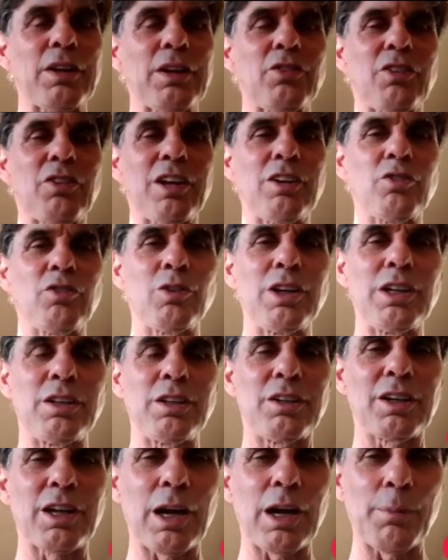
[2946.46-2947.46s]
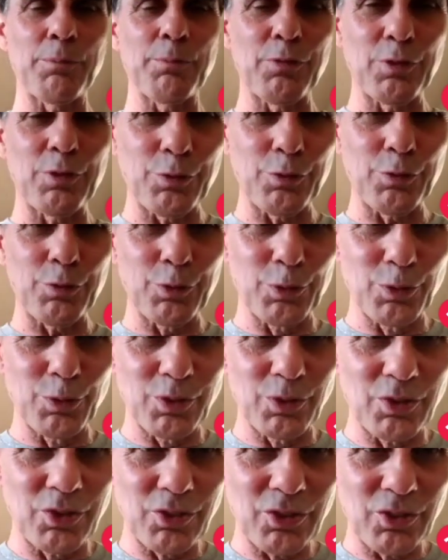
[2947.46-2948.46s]
What do they tend to eat? The
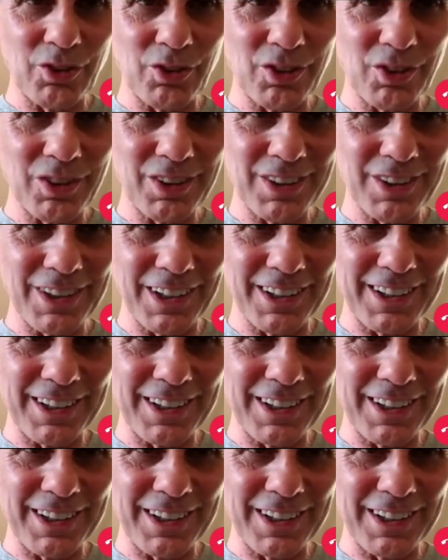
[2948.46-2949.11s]
comfort foods.